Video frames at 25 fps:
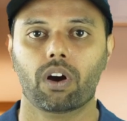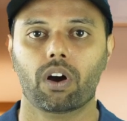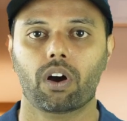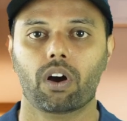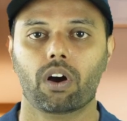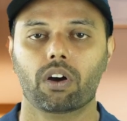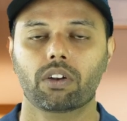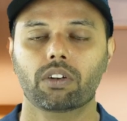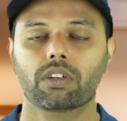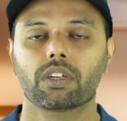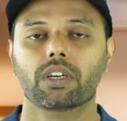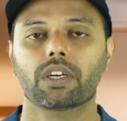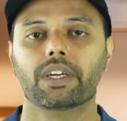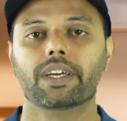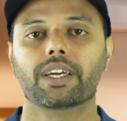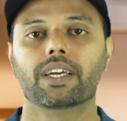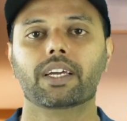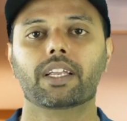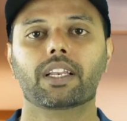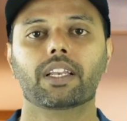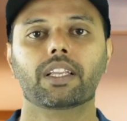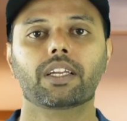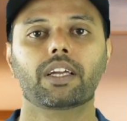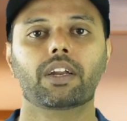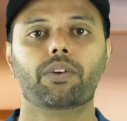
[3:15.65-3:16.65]
on
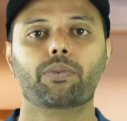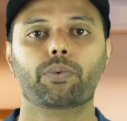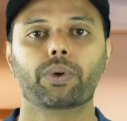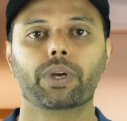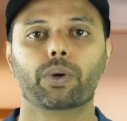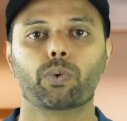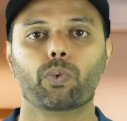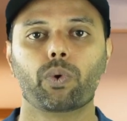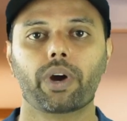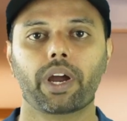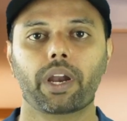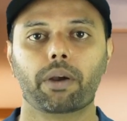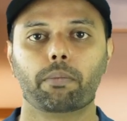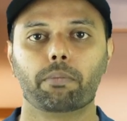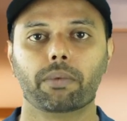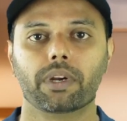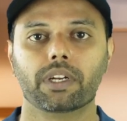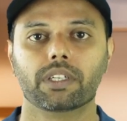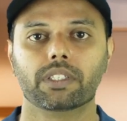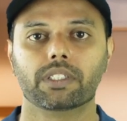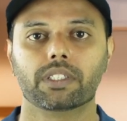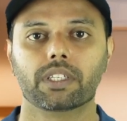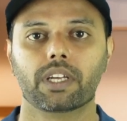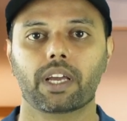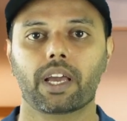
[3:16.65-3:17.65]
CLIA
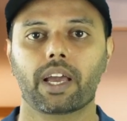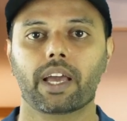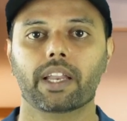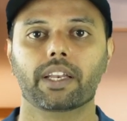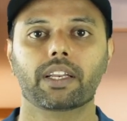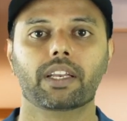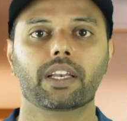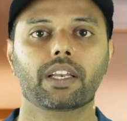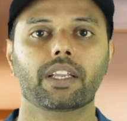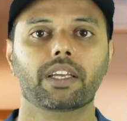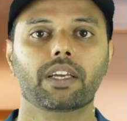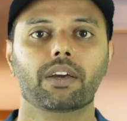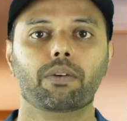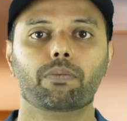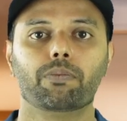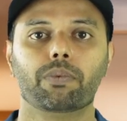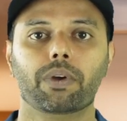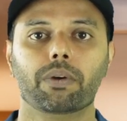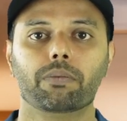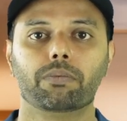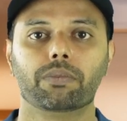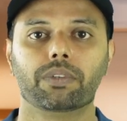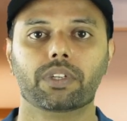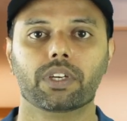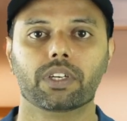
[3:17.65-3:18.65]
requirements and
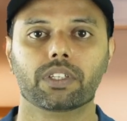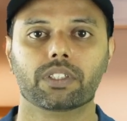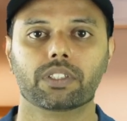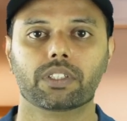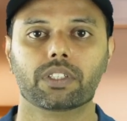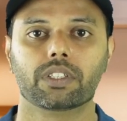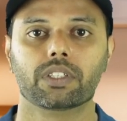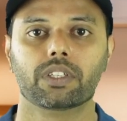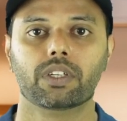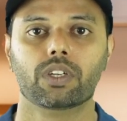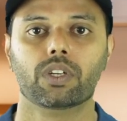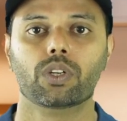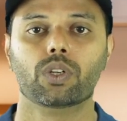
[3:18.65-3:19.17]
CLIA-waived test